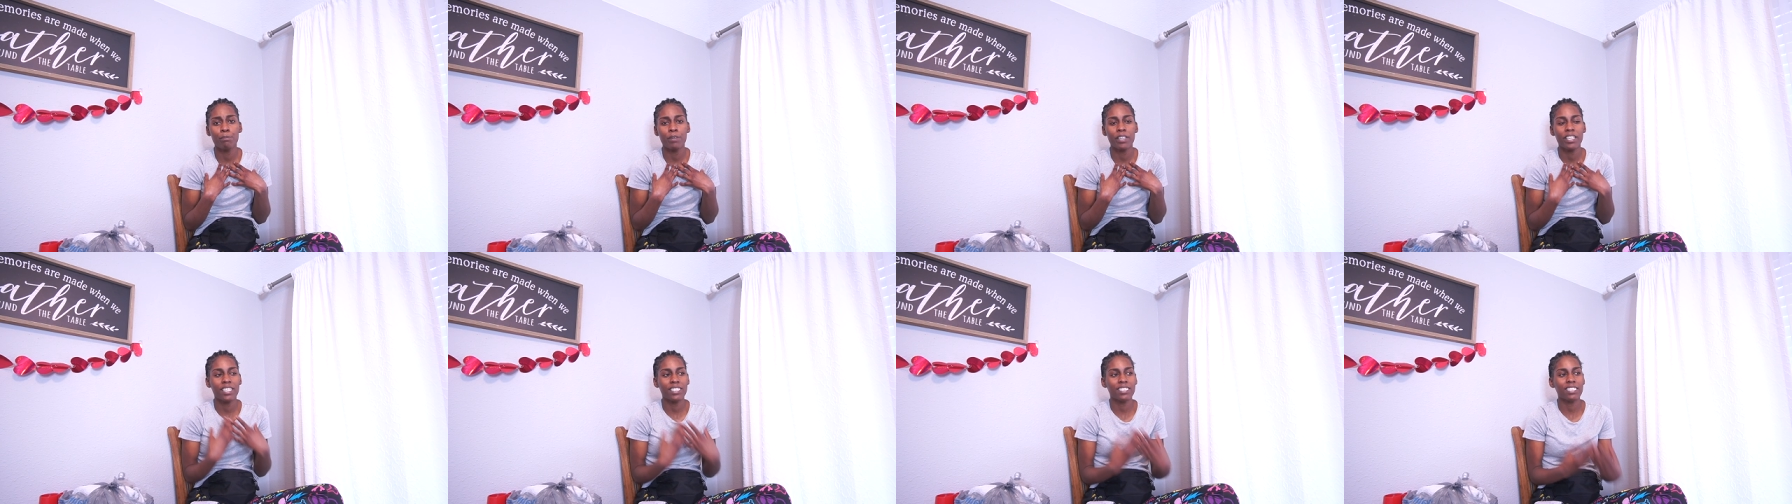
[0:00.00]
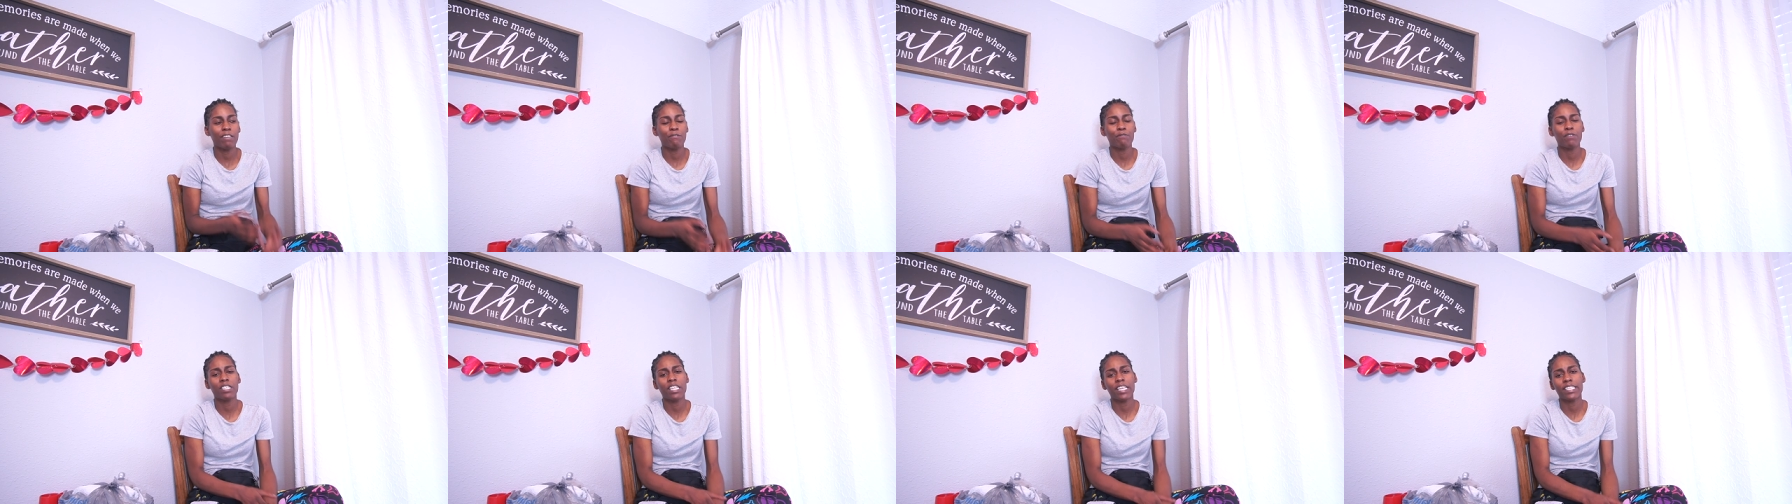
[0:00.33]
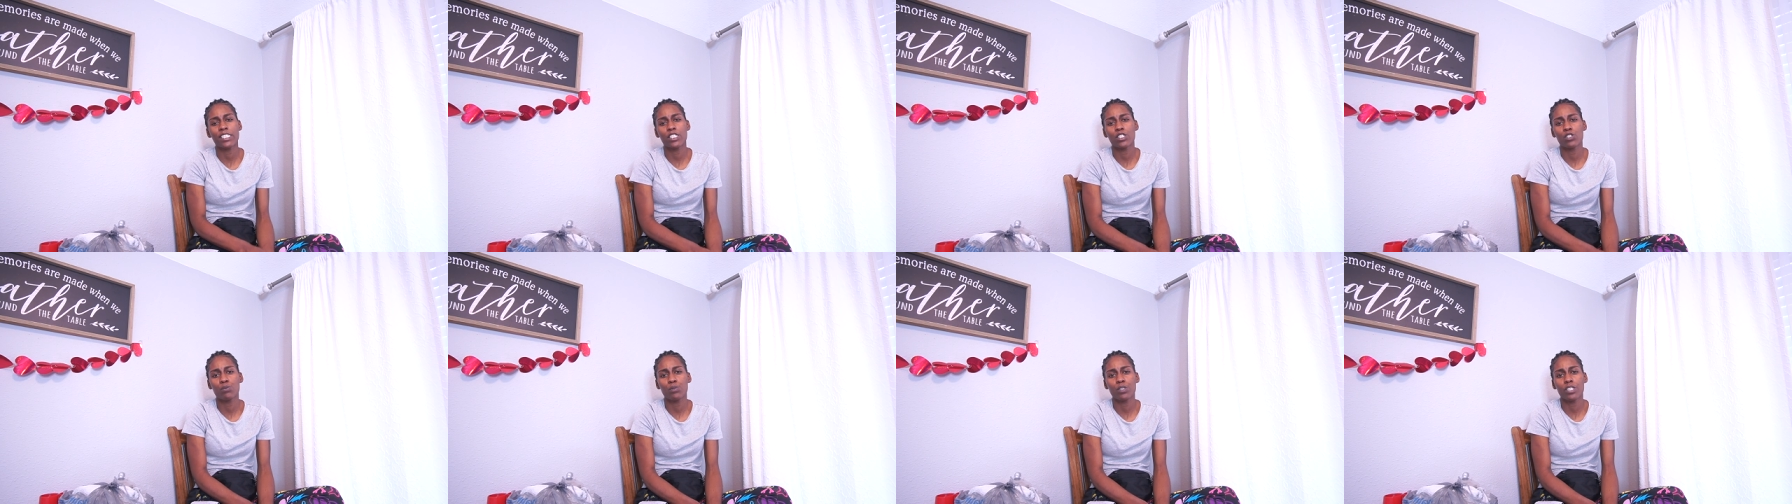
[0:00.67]
because I feel like
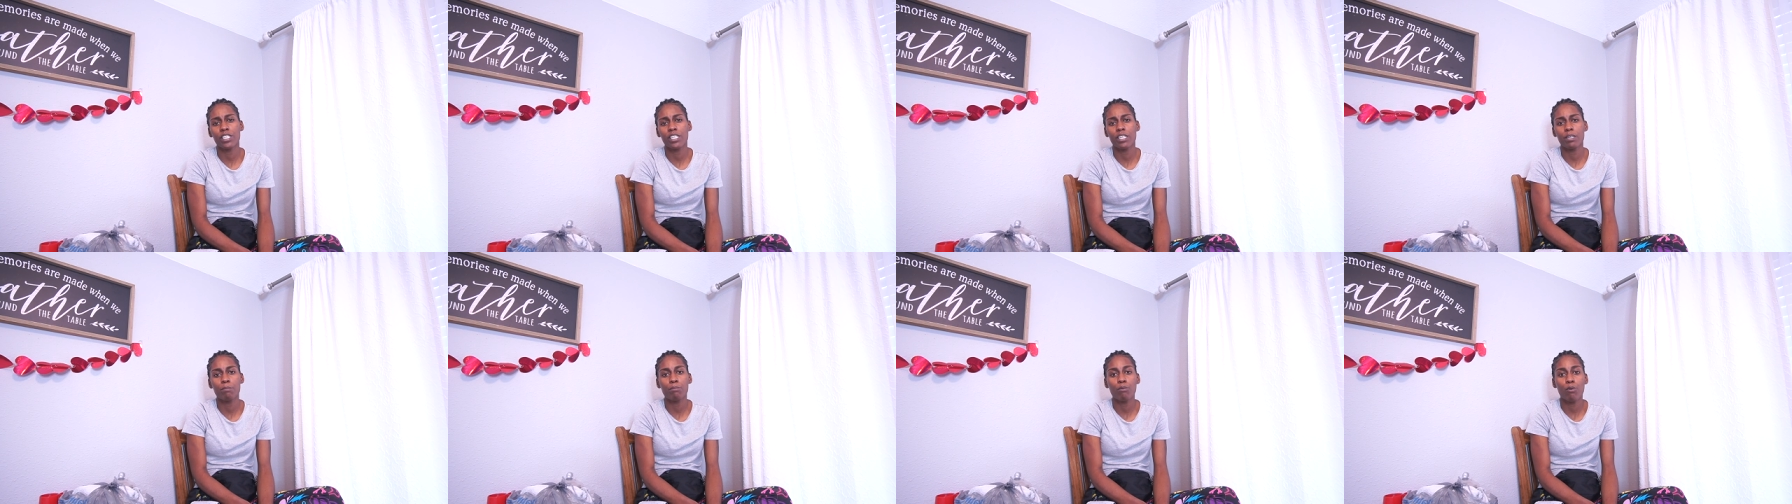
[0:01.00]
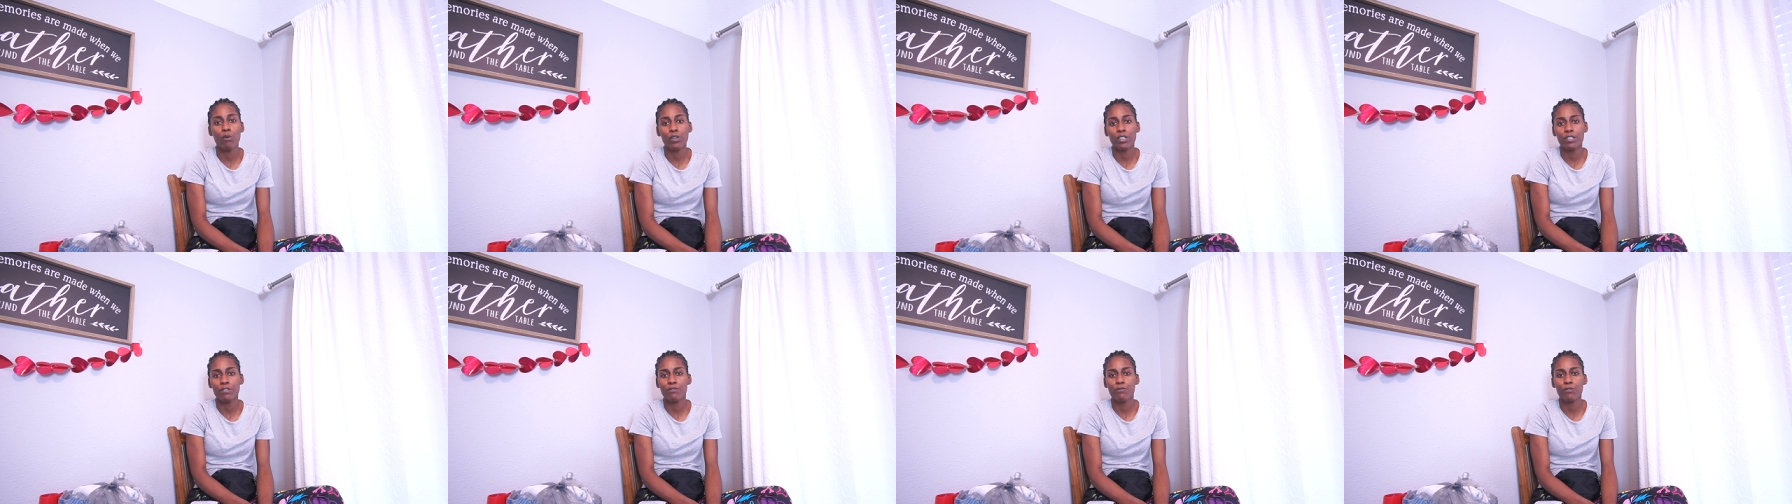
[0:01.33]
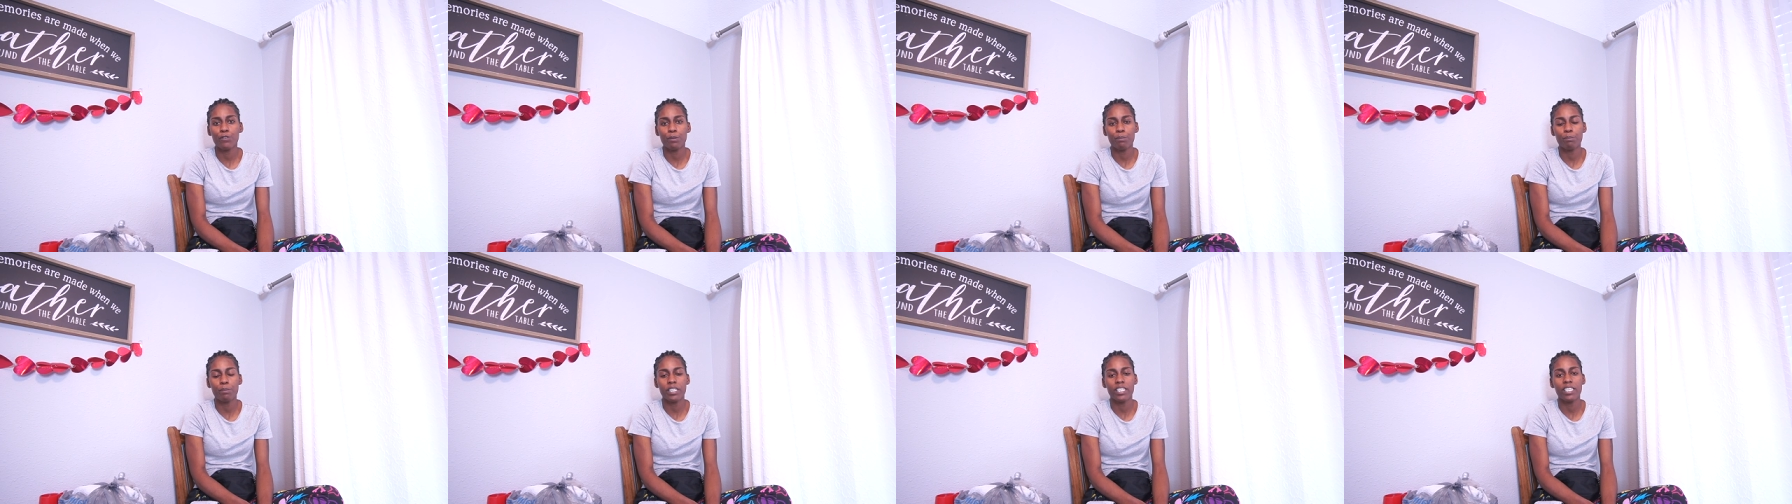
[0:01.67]
it's really important
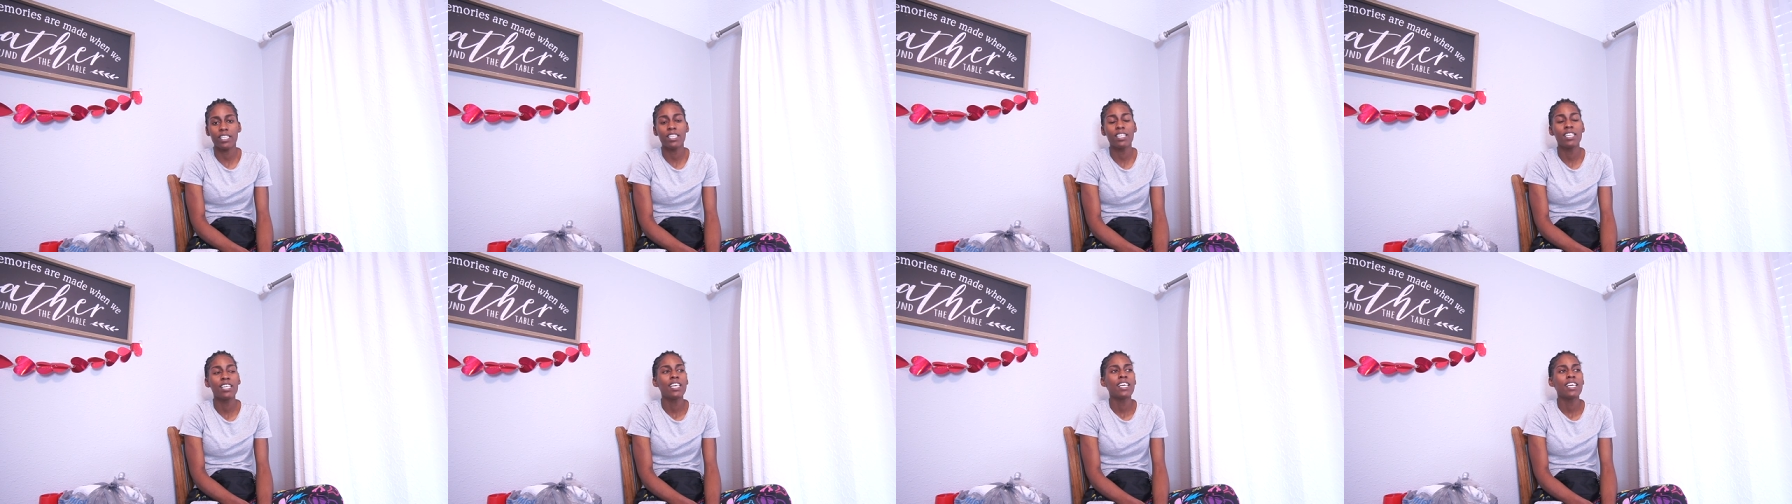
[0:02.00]
for me.